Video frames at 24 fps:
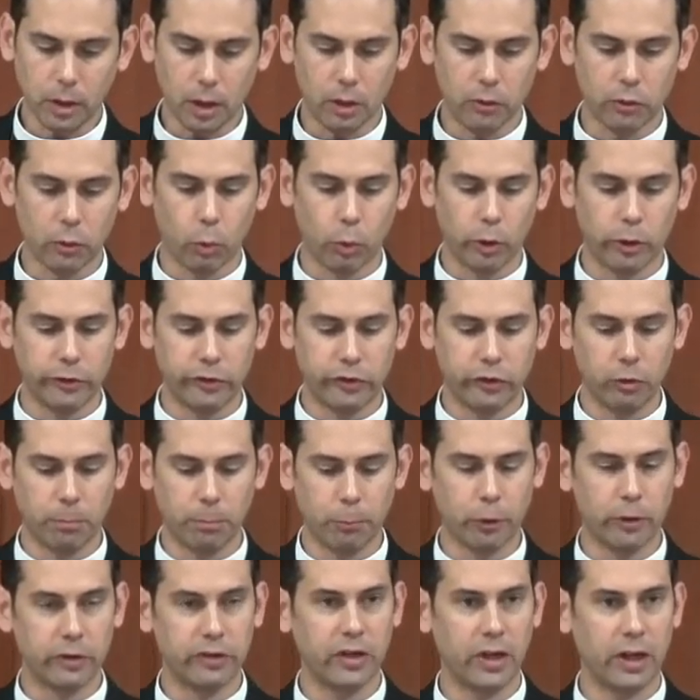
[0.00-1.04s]
The word
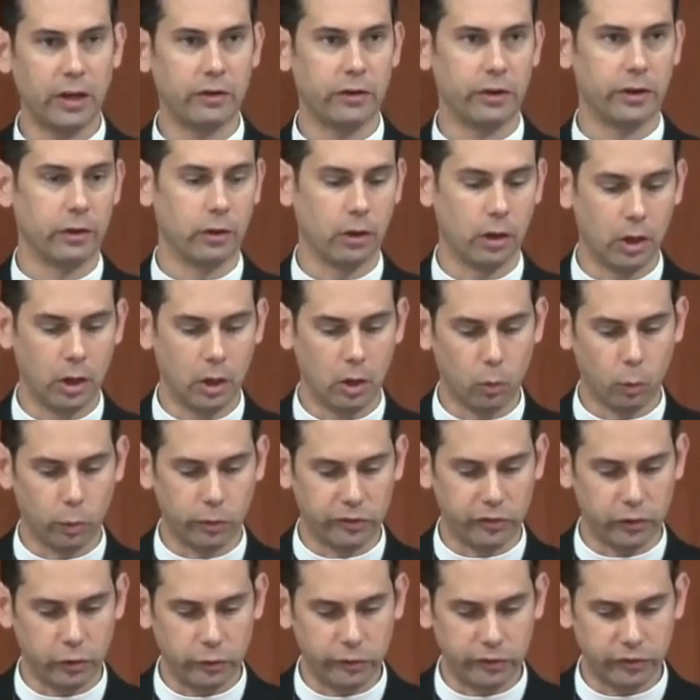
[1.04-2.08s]
superintendent
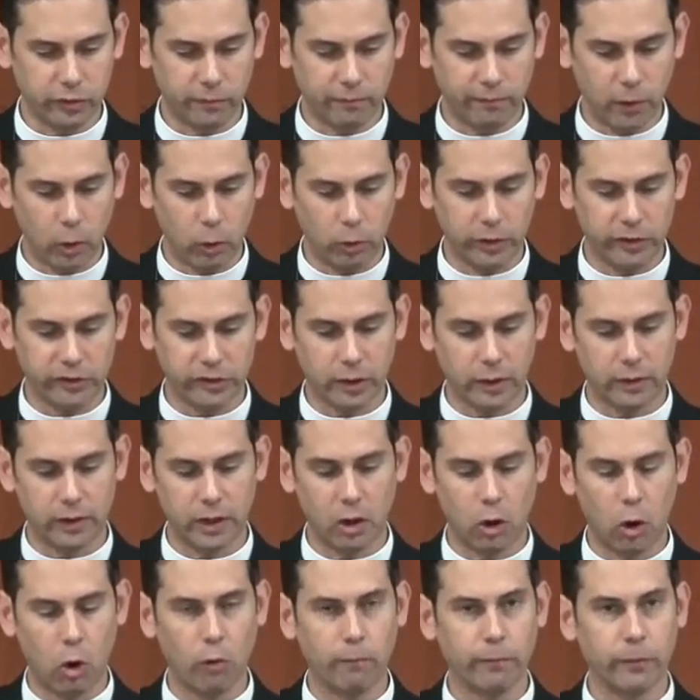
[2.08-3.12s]
was used to focus on the
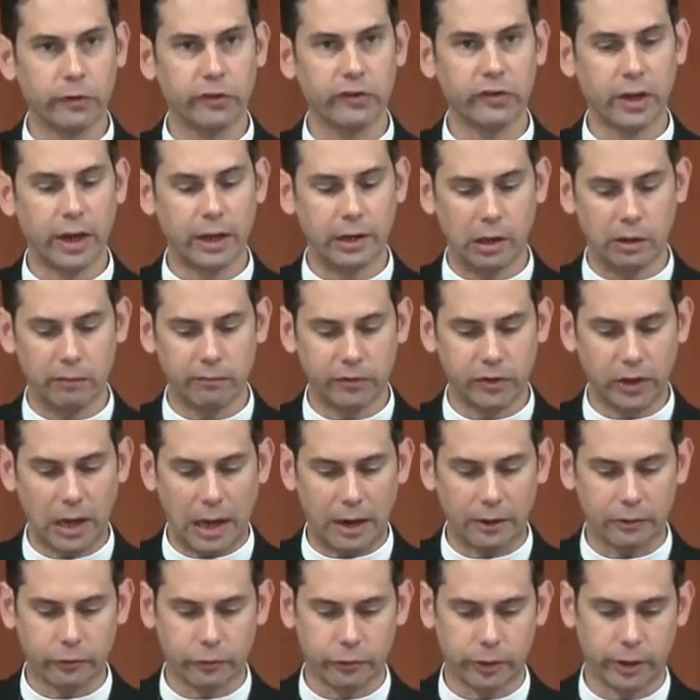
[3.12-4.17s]
oversight of
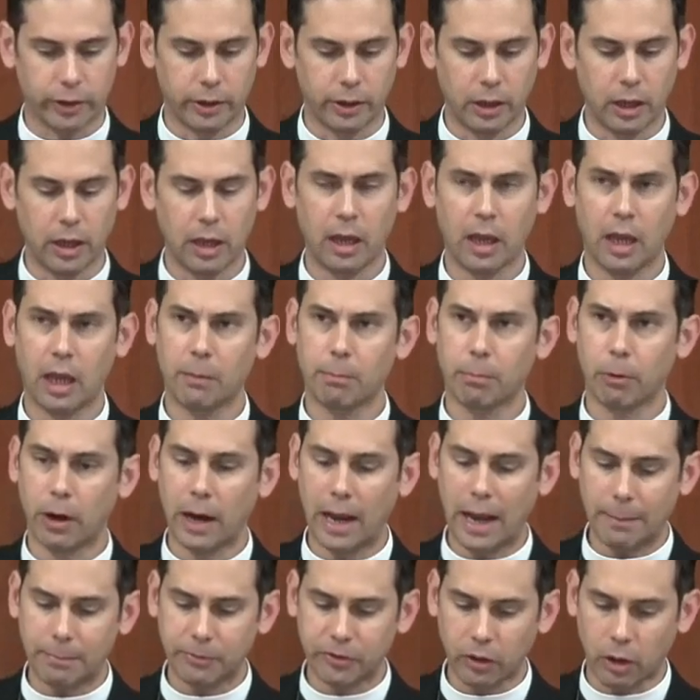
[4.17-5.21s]
doctrine and
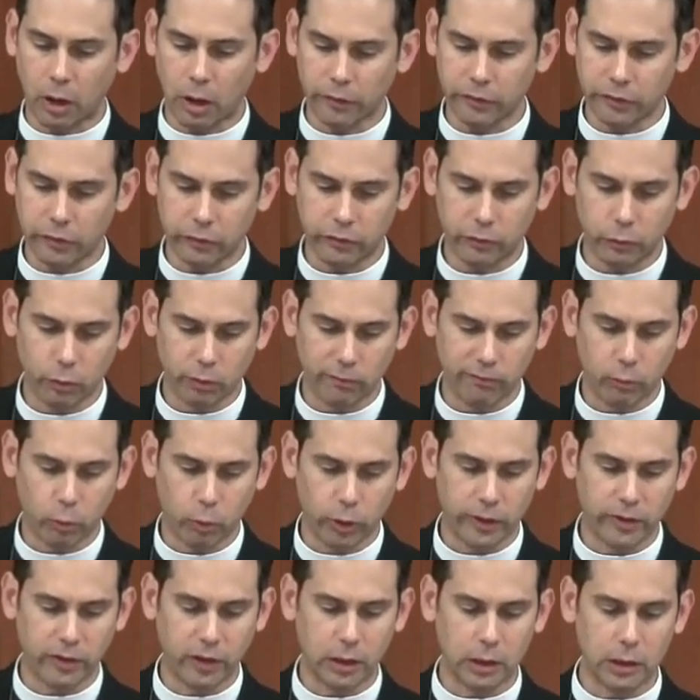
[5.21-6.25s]
perhaps also to
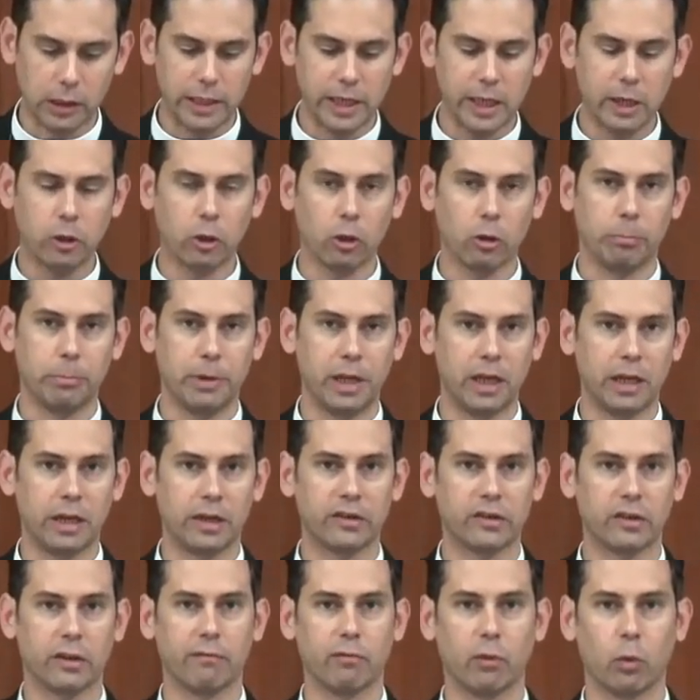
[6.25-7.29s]
avoid the legal
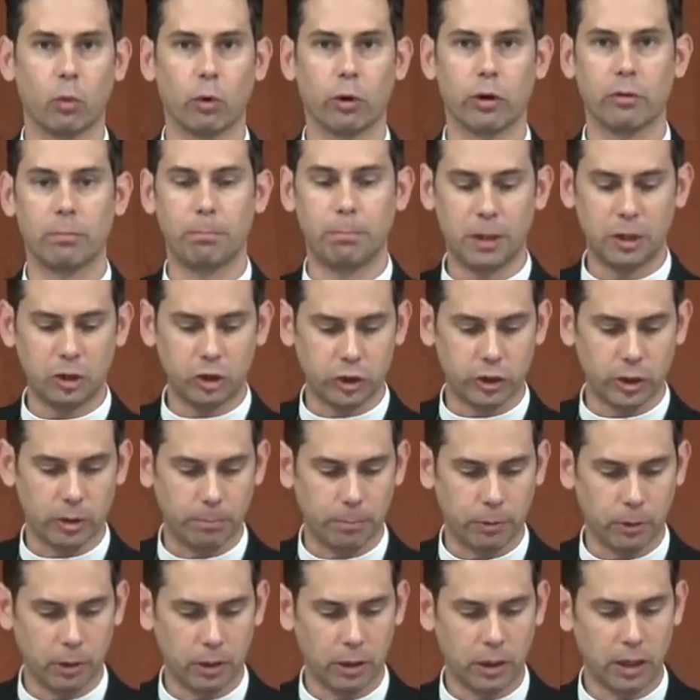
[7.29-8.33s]
meanings of the word bishop
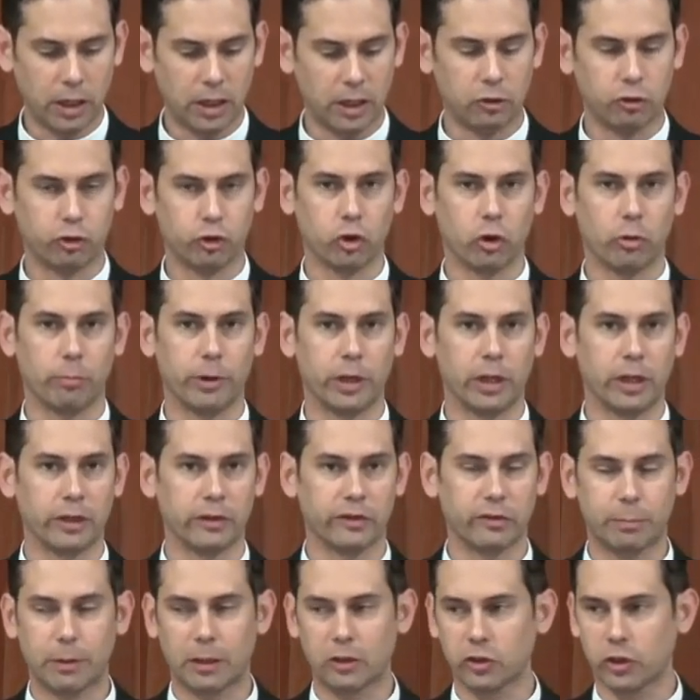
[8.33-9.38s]
in Germany,
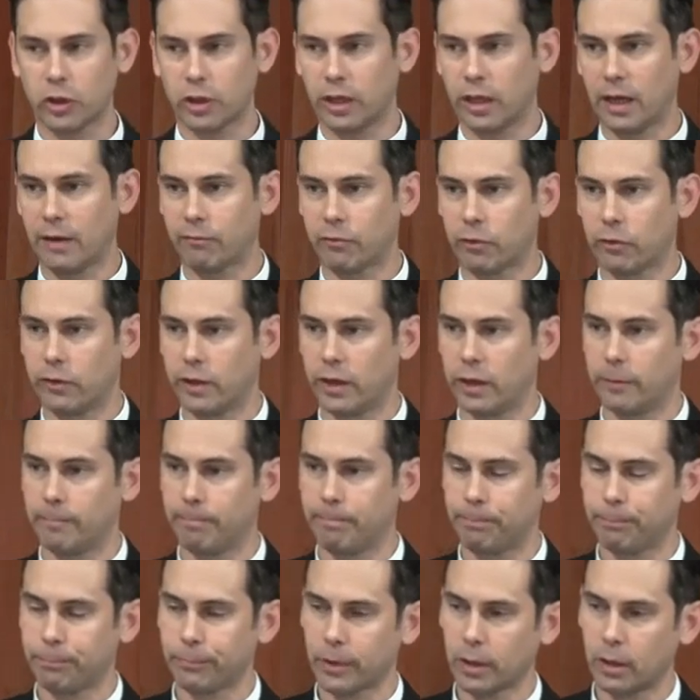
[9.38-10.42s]
especially after the,
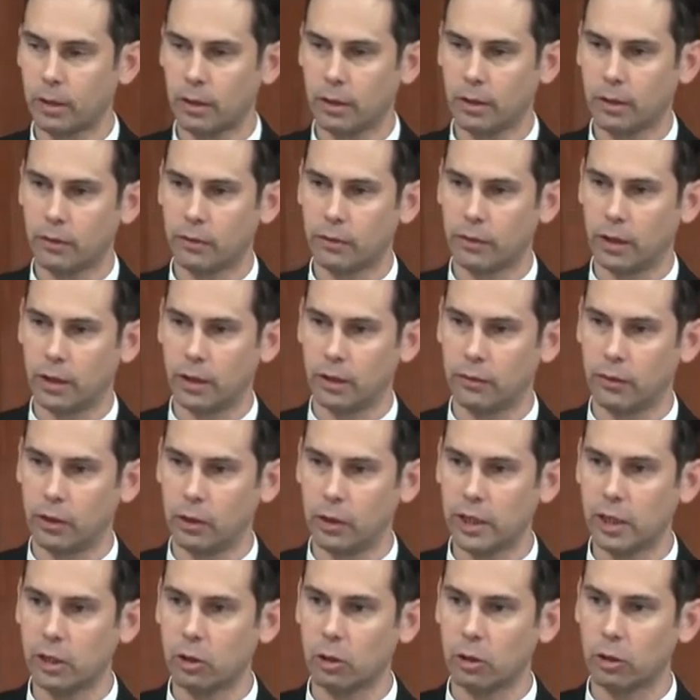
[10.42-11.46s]
the, the
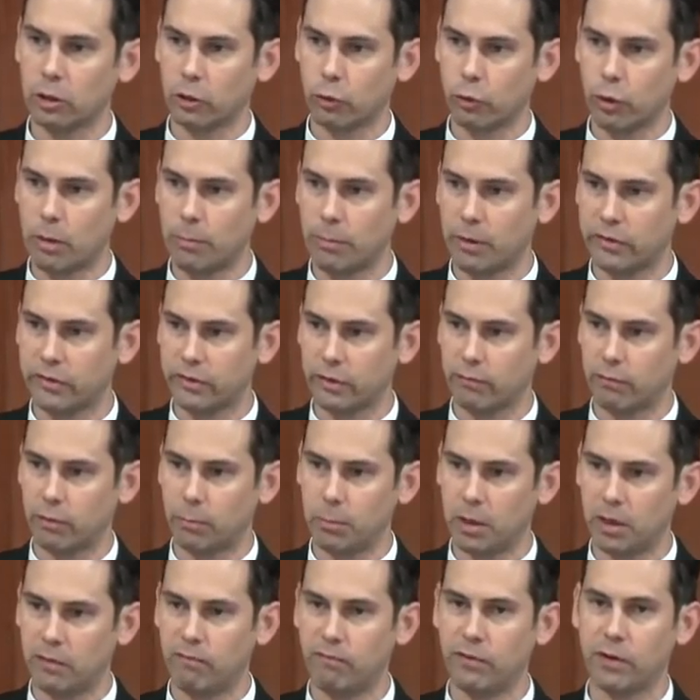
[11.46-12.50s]
legal agreements of the
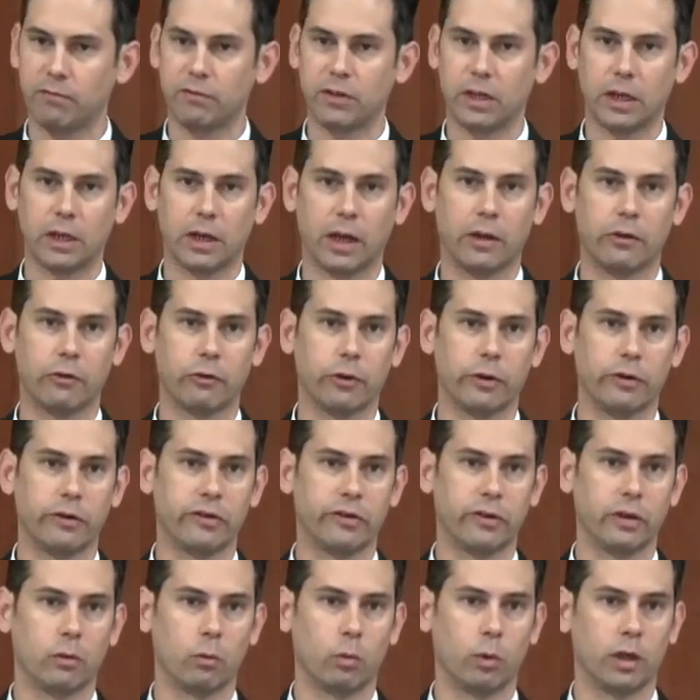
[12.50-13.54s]
mid
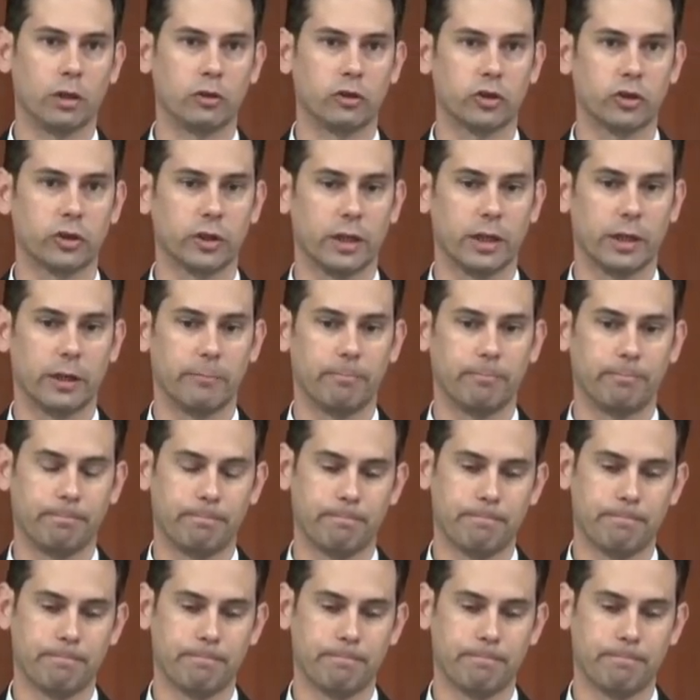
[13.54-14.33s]
1500s, in which um,